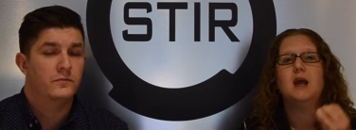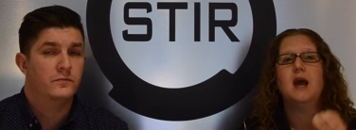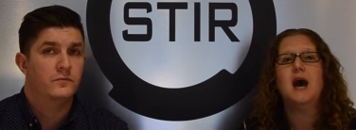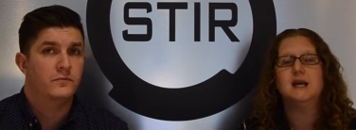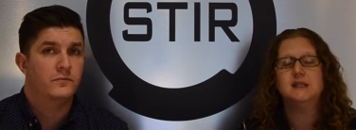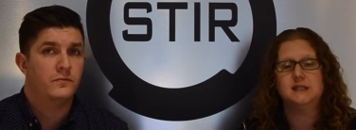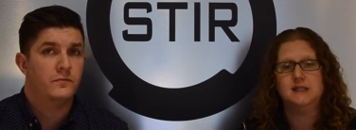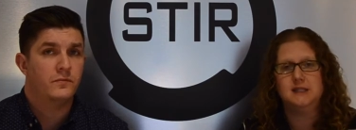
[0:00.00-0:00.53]

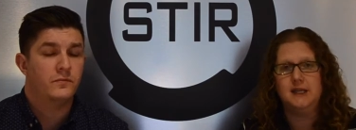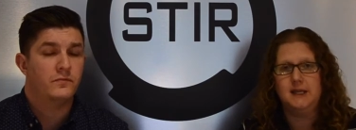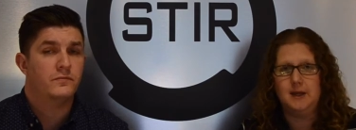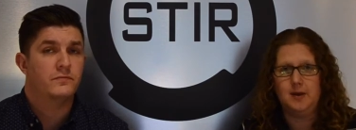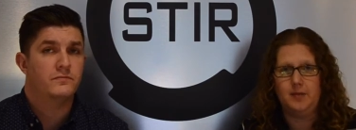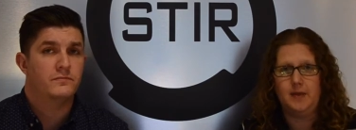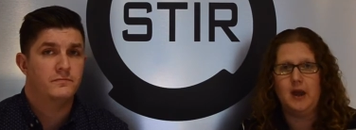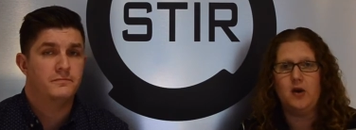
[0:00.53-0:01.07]
Speaker 1: constantly
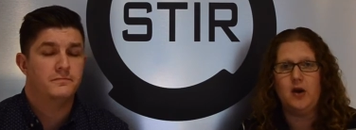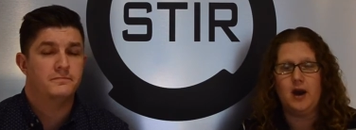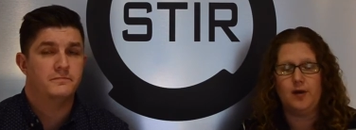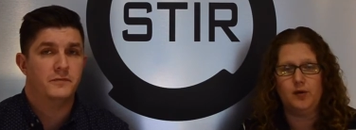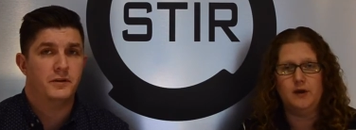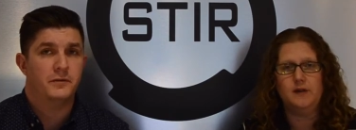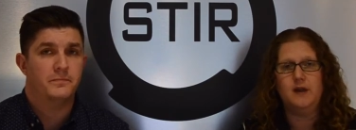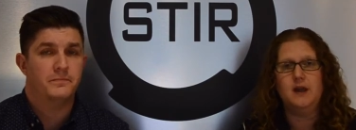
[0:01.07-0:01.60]
compare
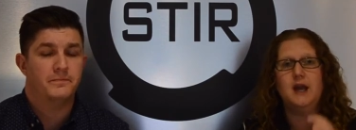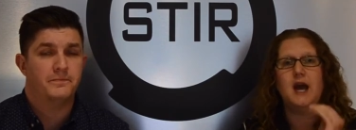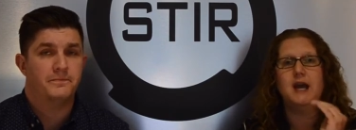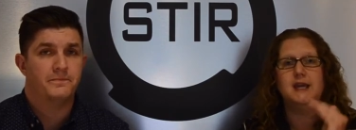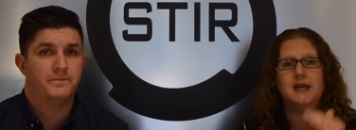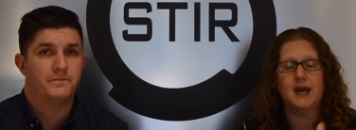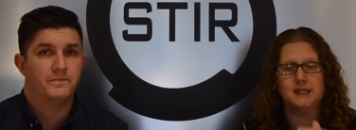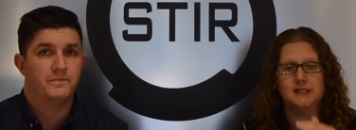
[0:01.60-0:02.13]
everything
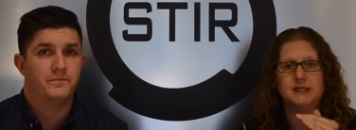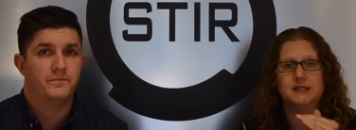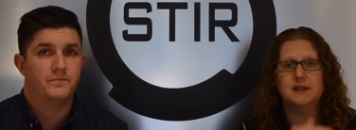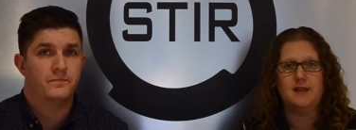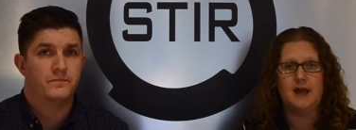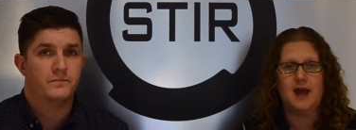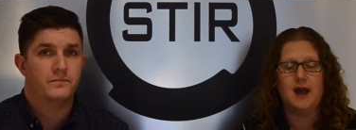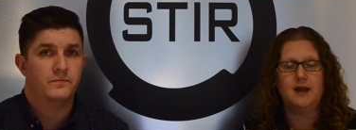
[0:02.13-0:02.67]

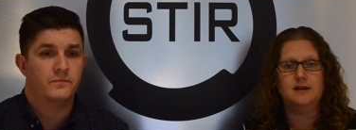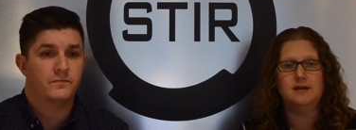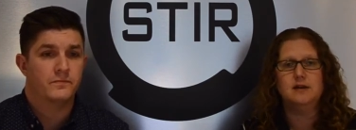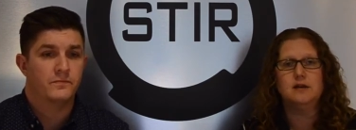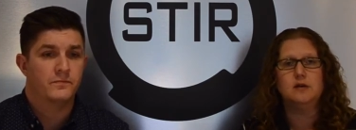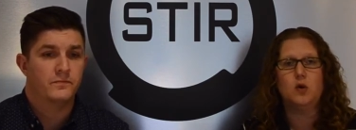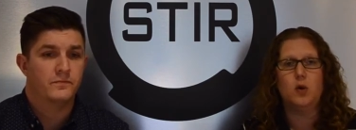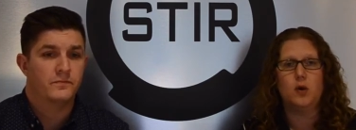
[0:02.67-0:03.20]
against that
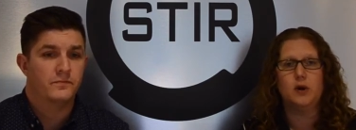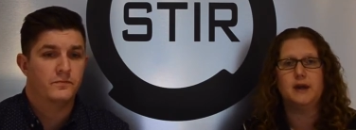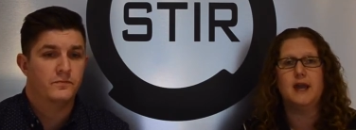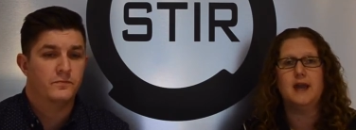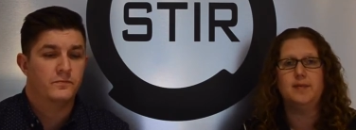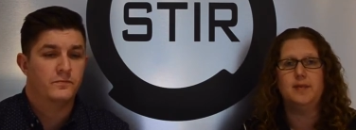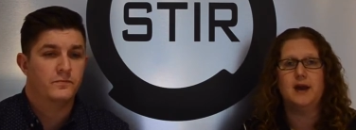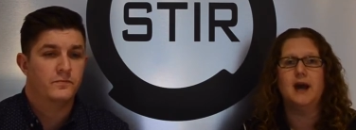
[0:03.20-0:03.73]
core
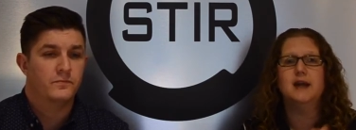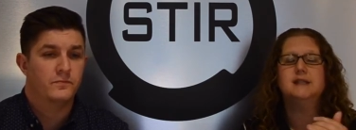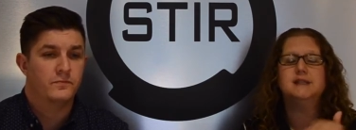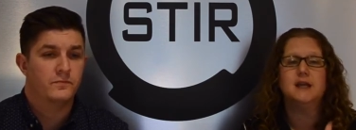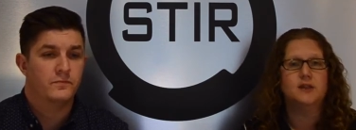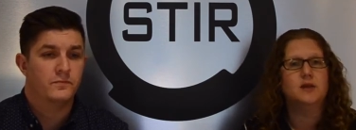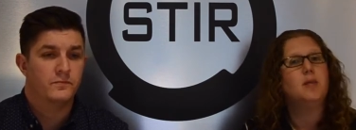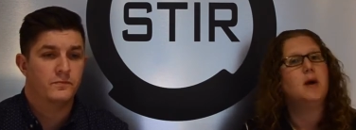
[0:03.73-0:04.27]
KPI and
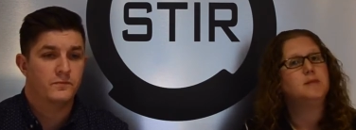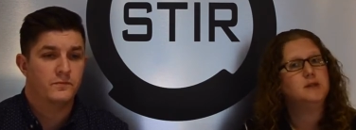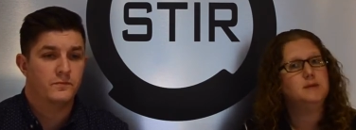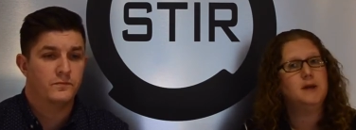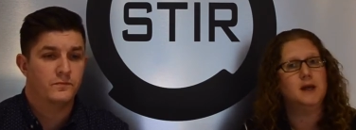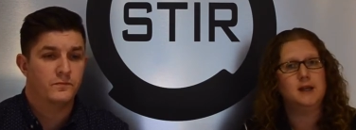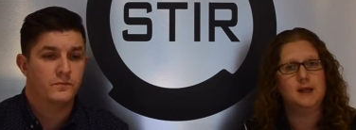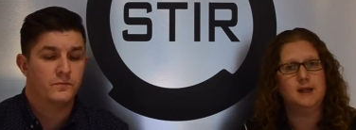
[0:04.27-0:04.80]
set them up to
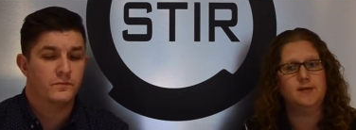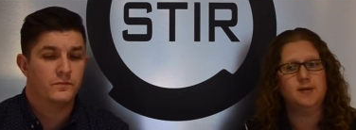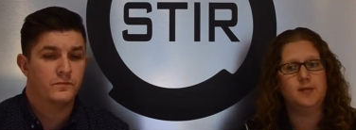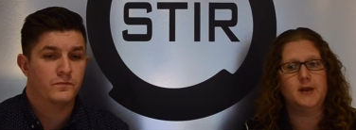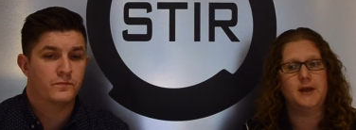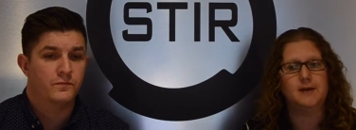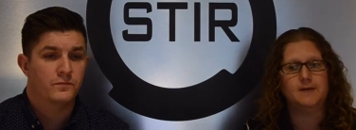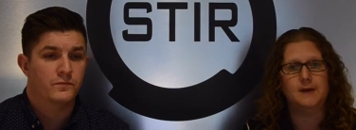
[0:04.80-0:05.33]
be on an even
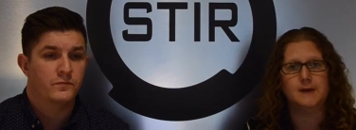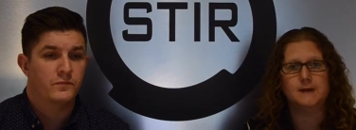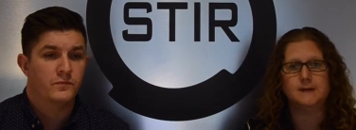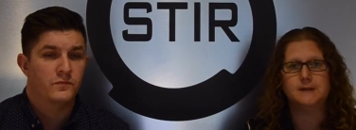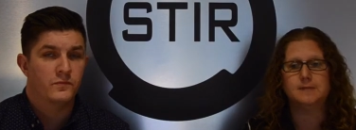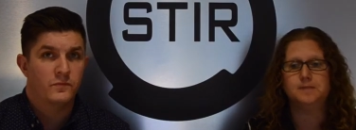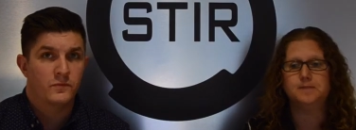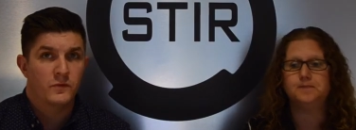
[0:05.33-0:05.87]
playing field.
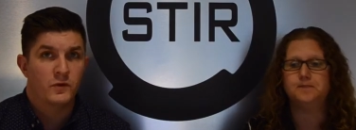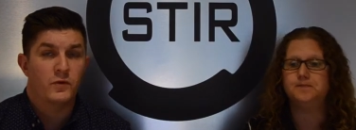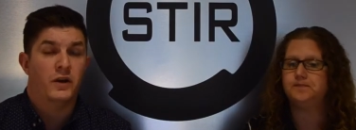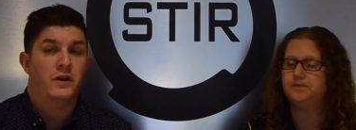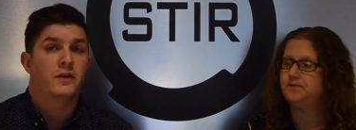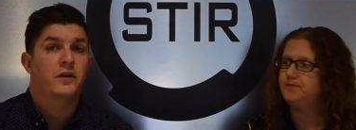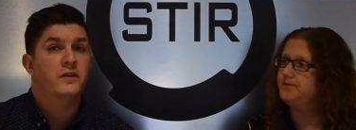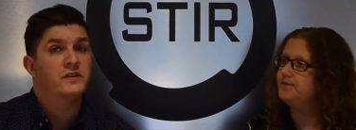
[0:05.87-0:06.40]

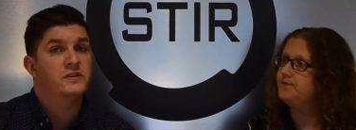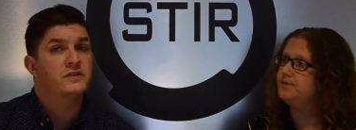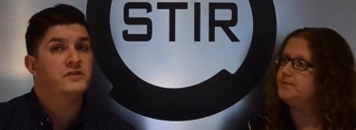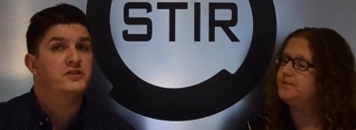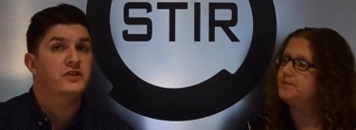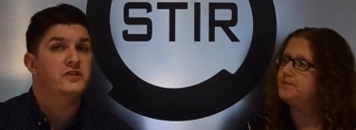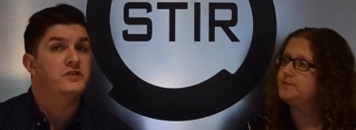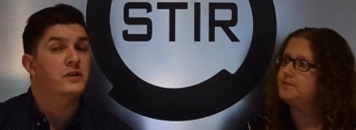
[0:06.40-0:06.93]
Speaker 2: Right, and this
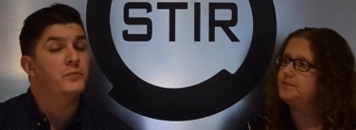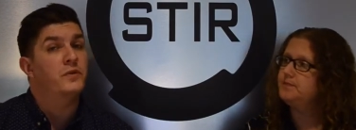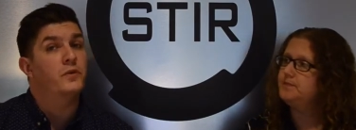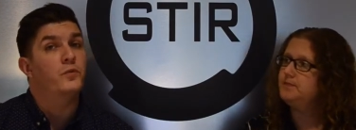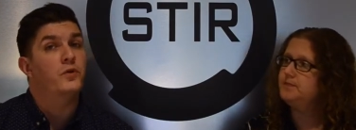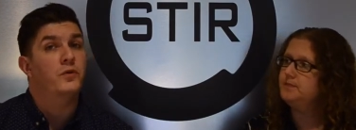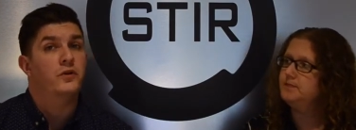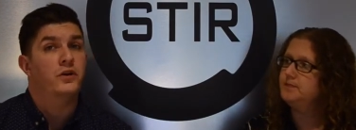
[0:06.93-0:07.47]
is just
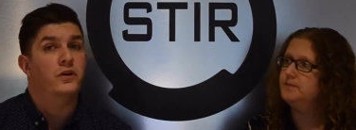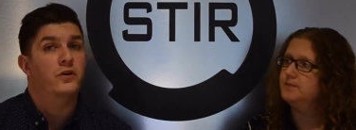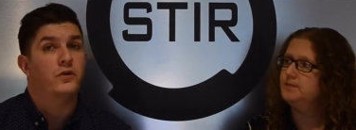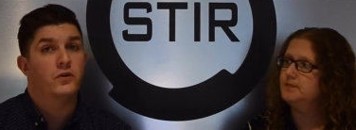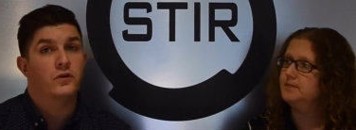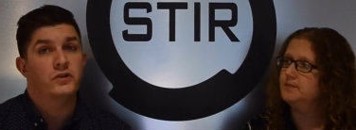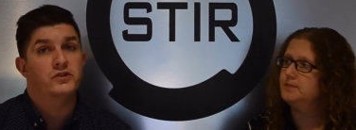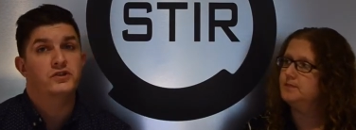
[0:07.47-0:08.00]
something we would
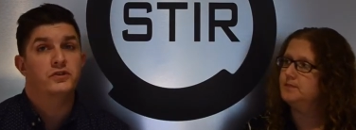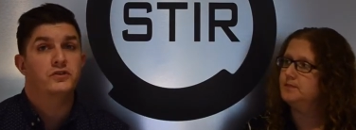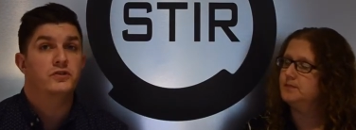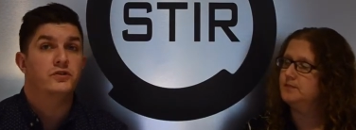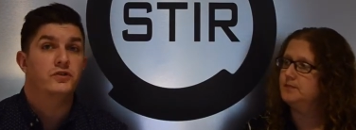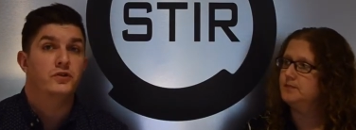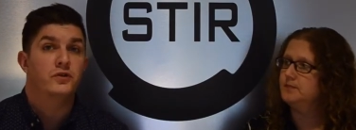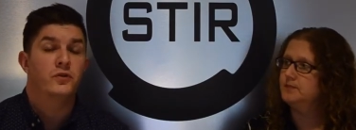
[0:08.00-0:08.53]
encourage you
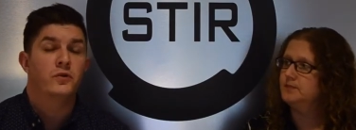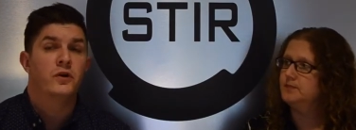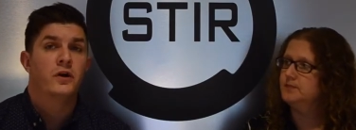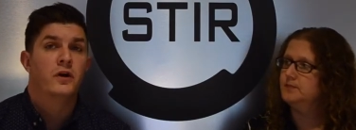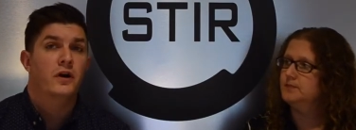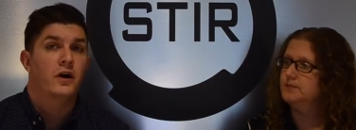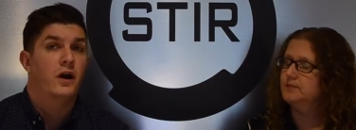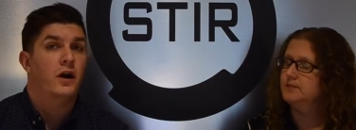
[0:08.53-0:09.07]
to do.
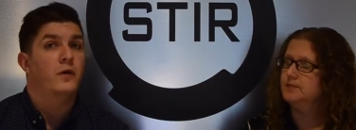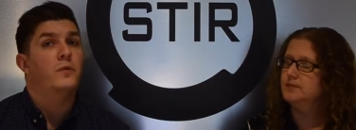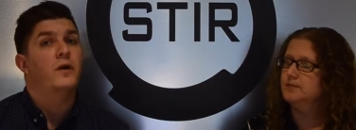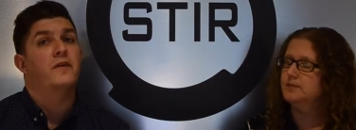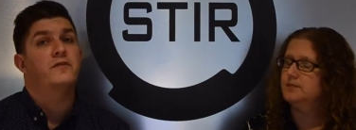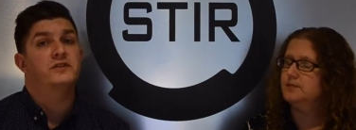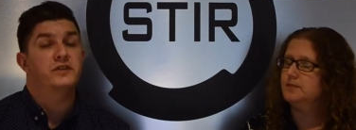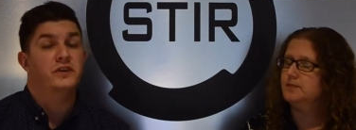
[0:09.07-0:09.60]
Um,
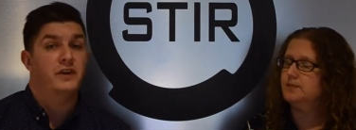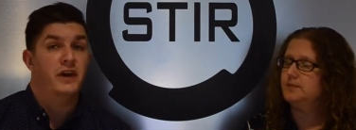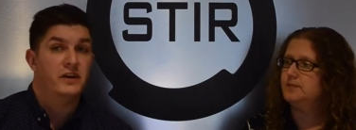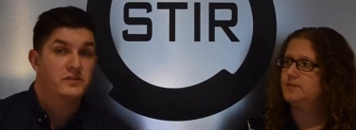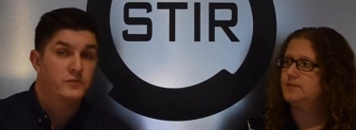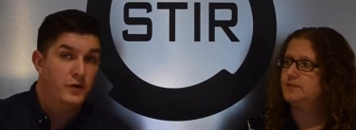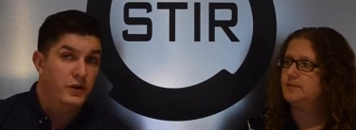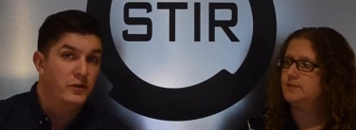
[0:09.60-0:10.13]
obviously,
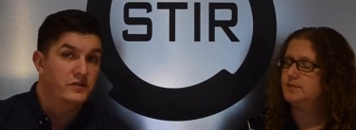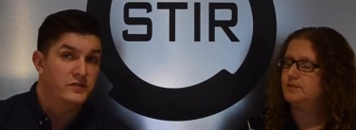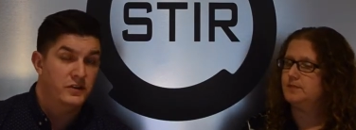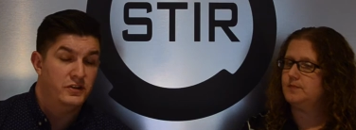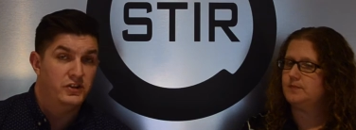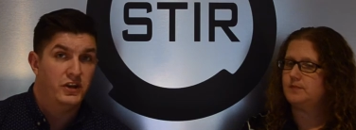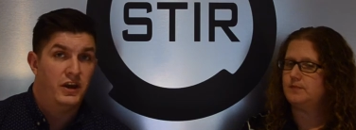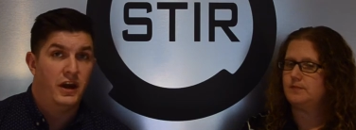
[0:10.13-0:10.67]
yes, we use
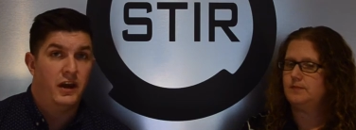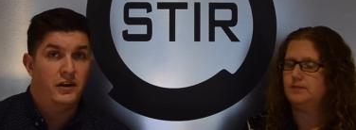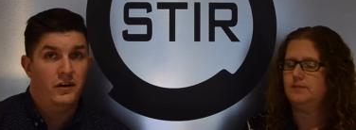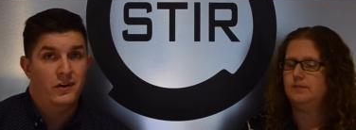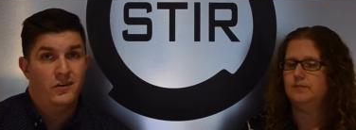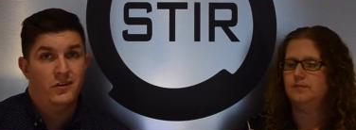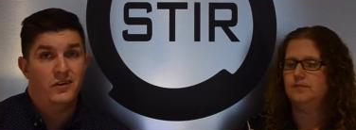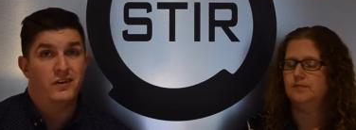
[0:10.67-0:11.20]
NinjaCat
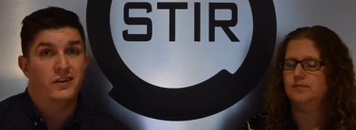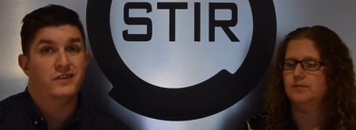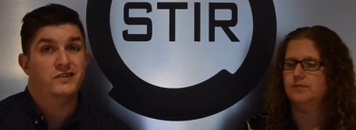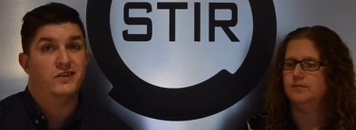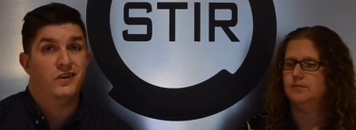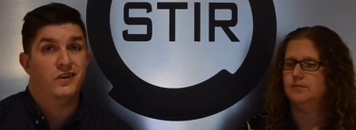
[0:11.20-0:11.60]
here, and it's